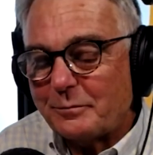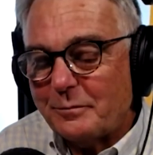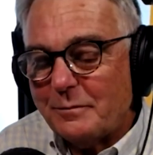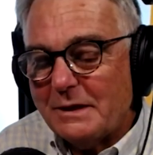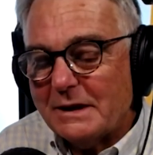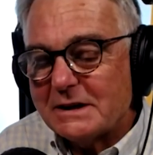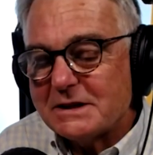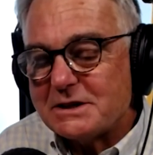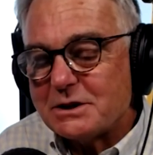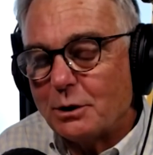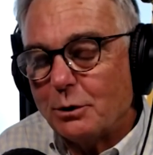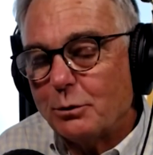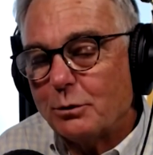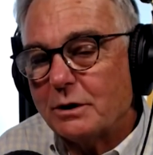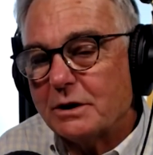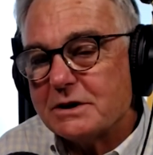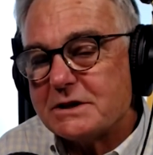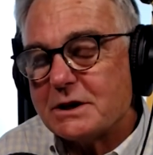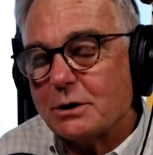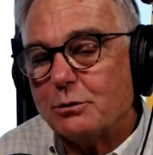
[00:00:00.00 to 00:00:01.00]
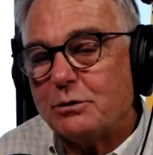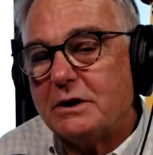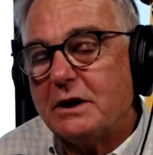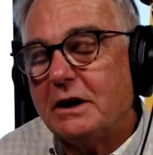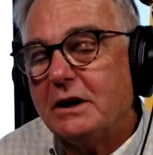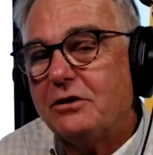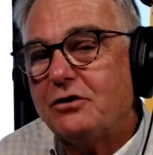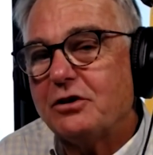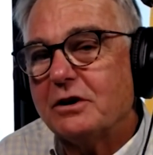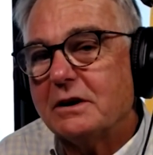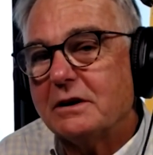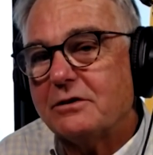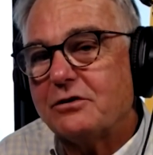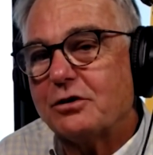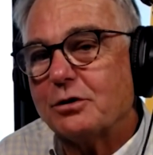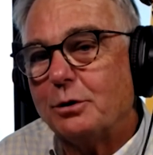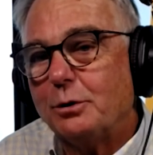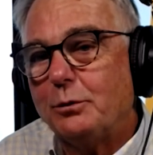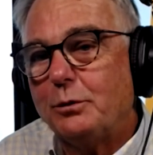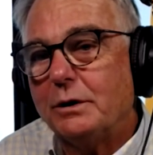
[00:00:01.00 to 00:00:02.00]
So teaching
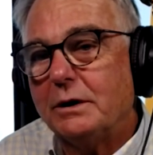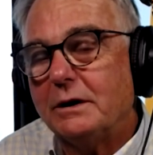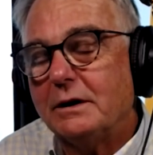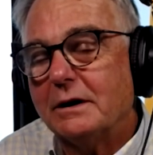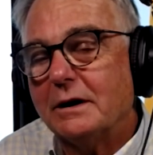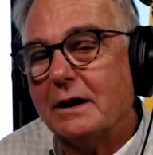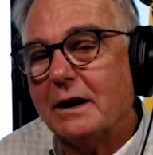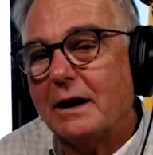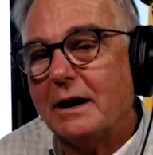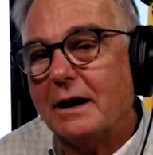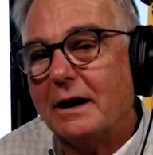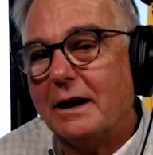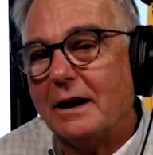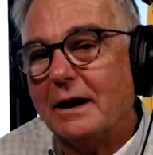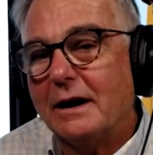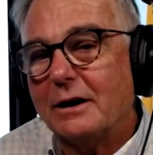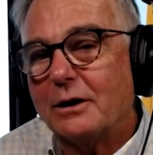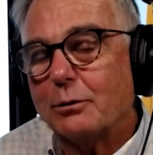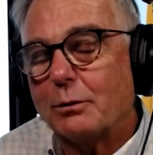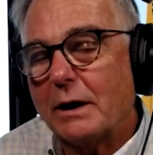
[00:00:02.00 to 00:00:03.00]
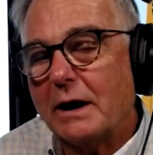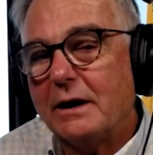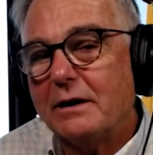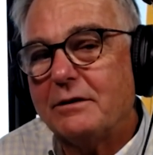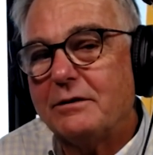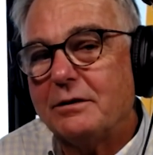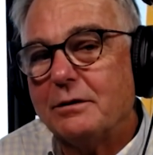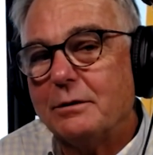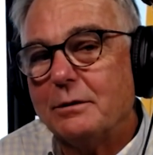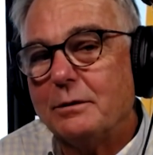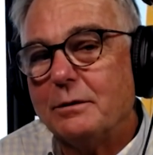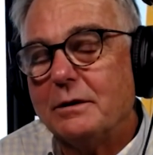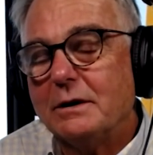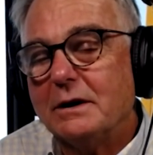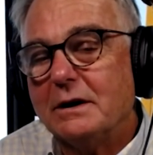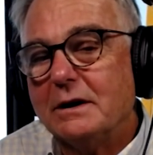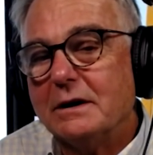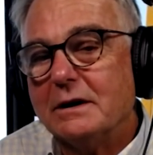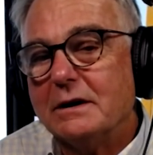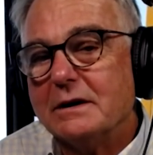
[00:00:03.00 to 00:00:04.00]
children gratitude
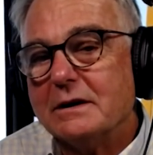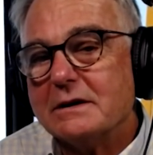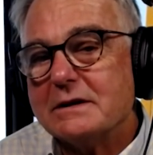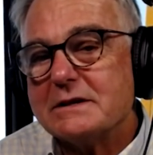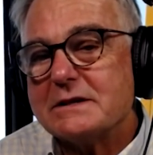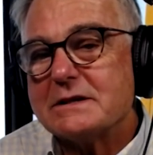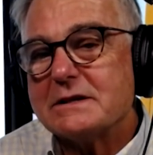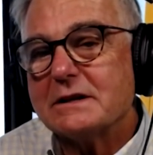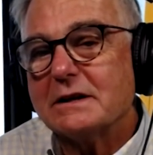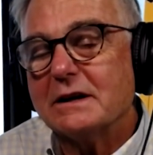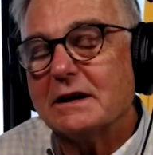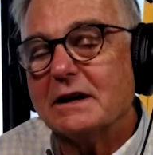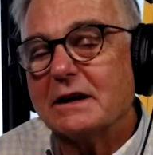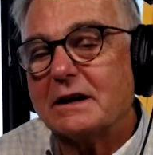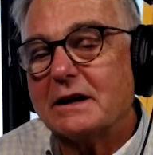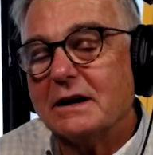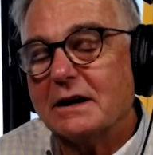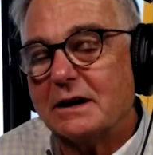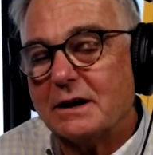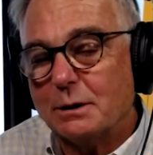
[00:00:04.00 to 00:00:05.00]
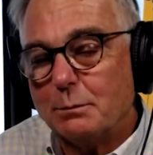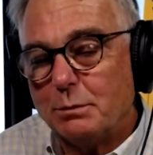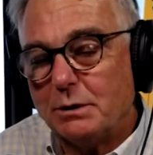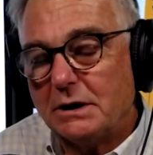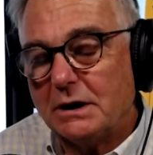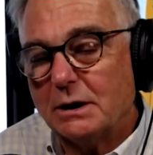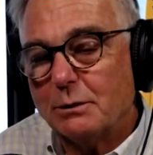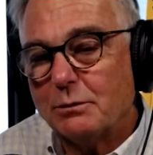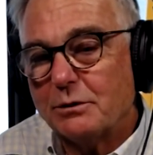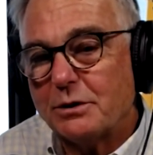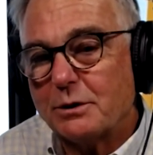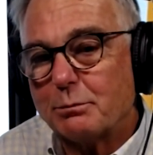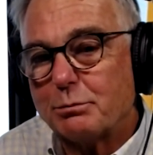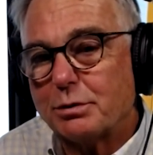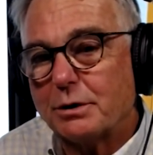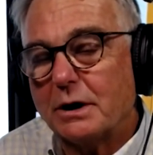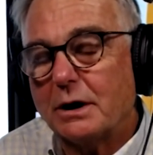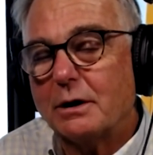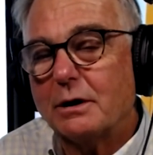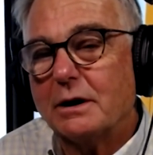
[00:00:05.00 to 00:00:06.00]
it can begin with a
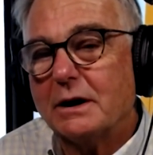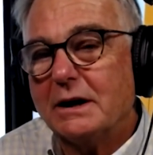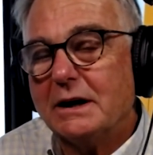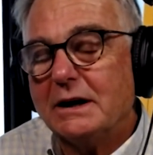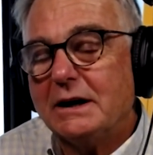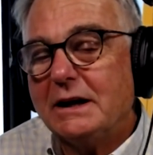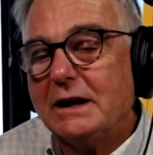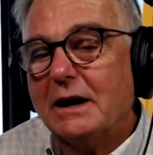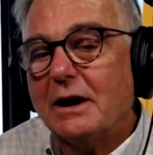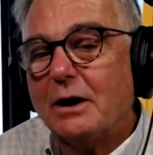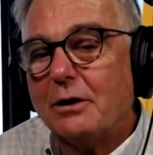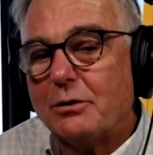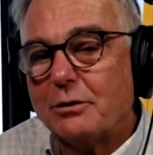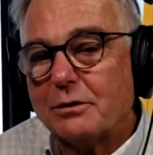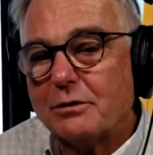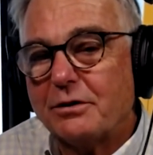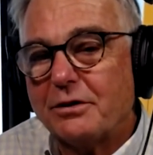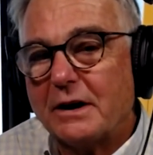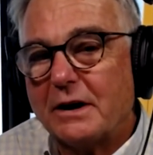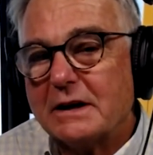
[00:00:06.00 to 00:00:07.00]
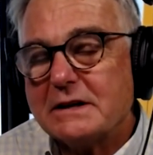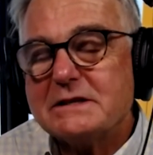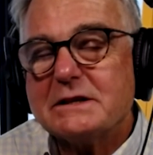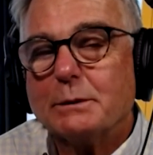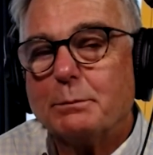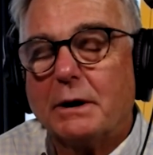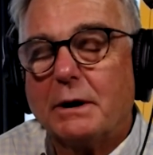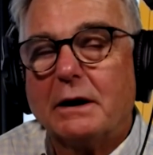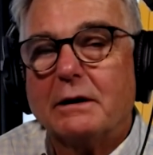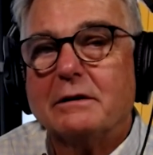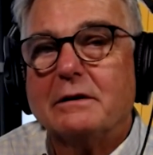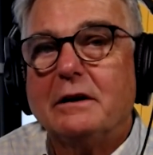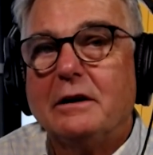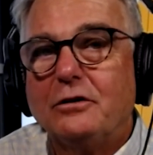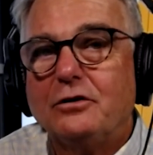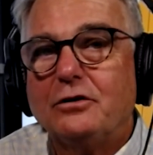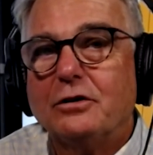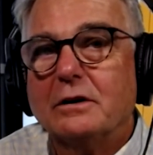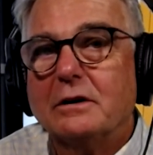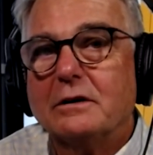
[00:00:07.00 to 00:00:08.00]
prayer. Any other thoughts about
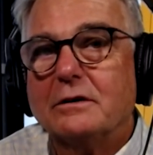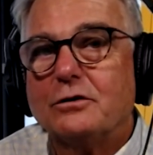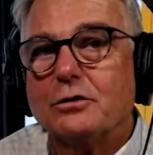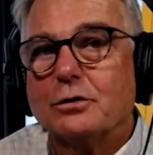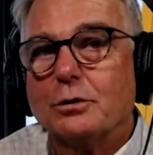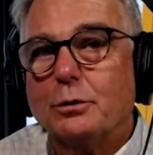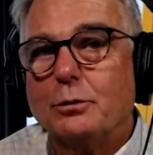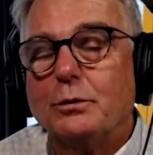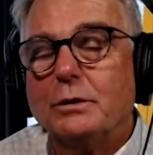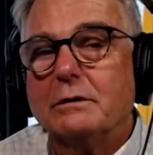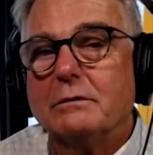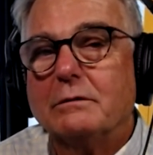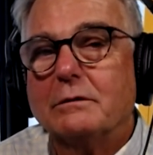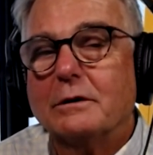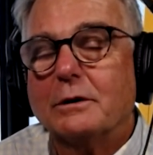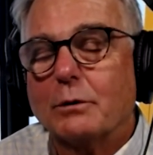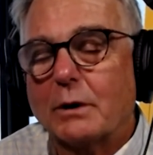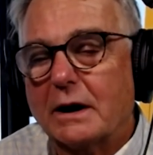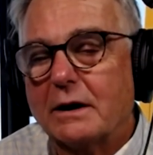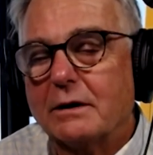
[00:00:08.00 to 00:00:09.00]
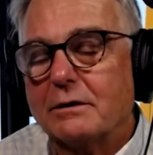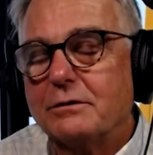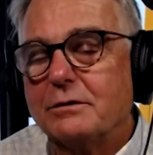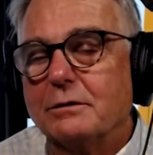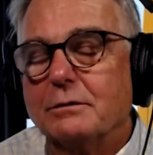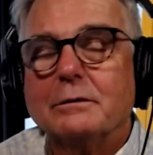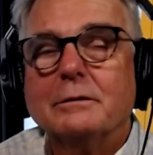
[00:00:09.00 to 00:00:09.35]
teaching children gratitude?